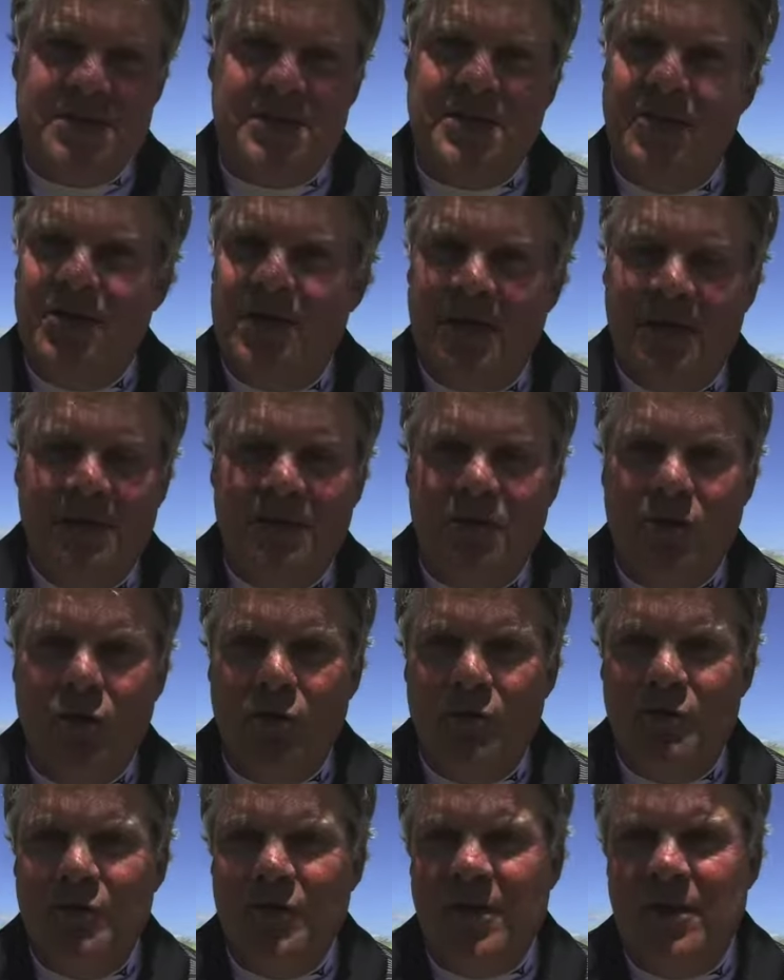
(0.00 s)
stunning
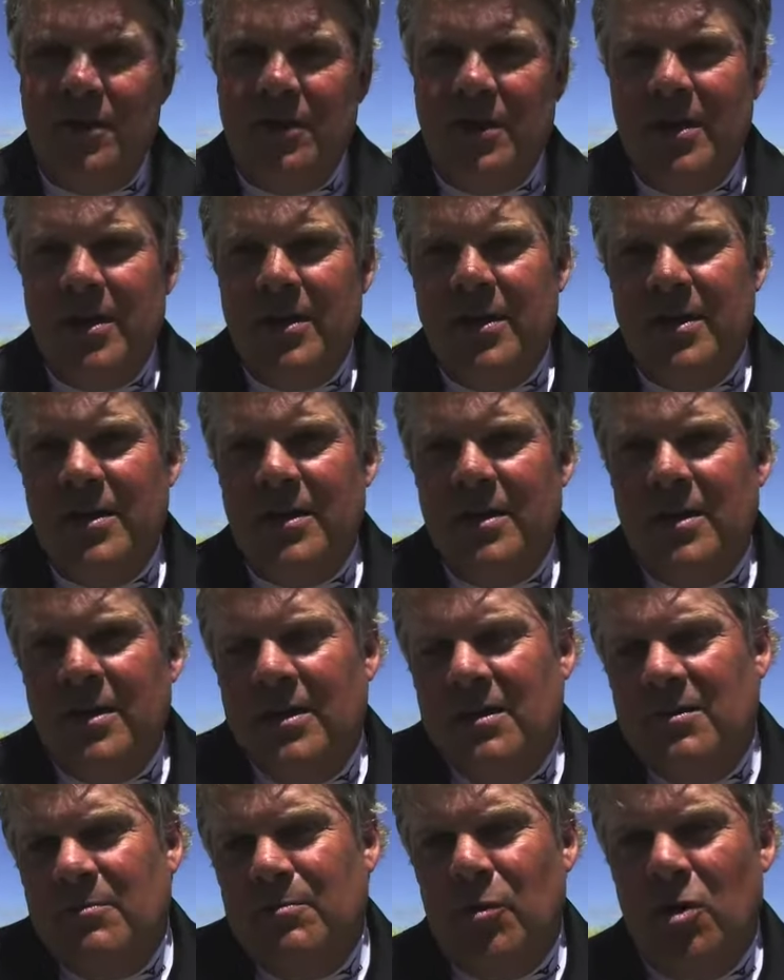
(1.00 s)
golf here, and
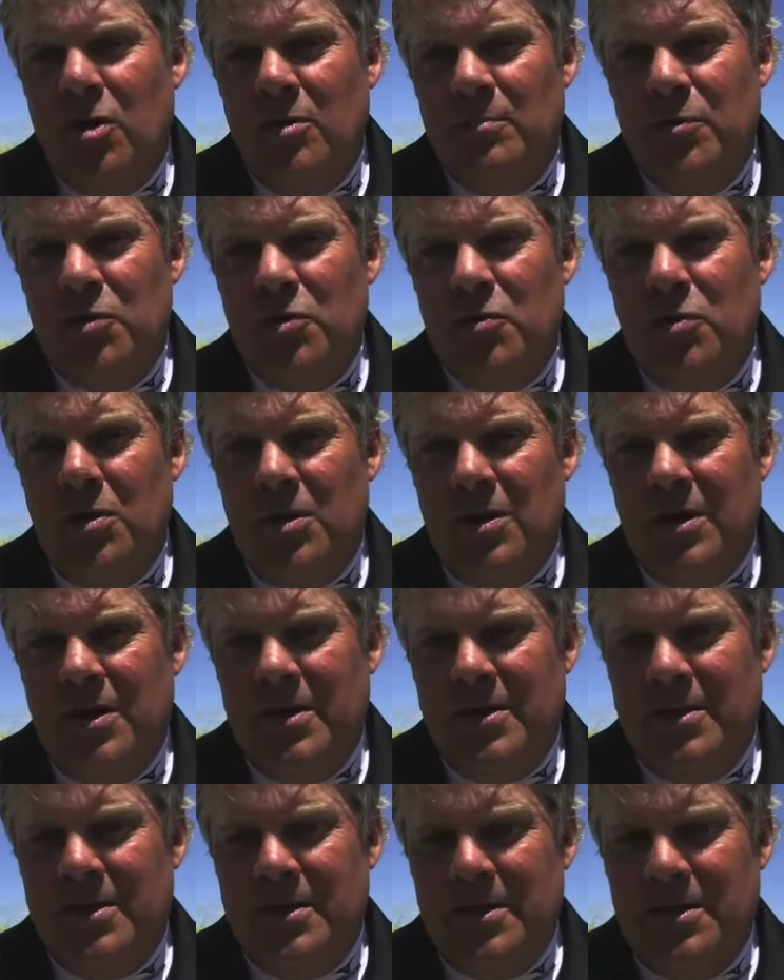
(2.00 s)
Barnbougle,
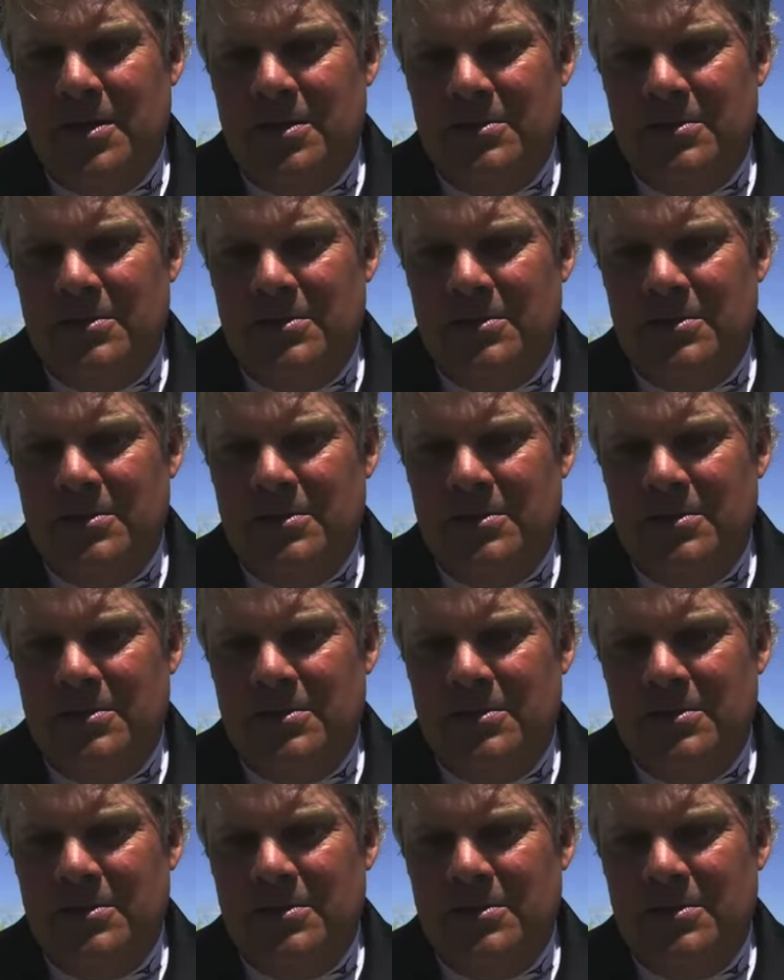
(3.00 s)
and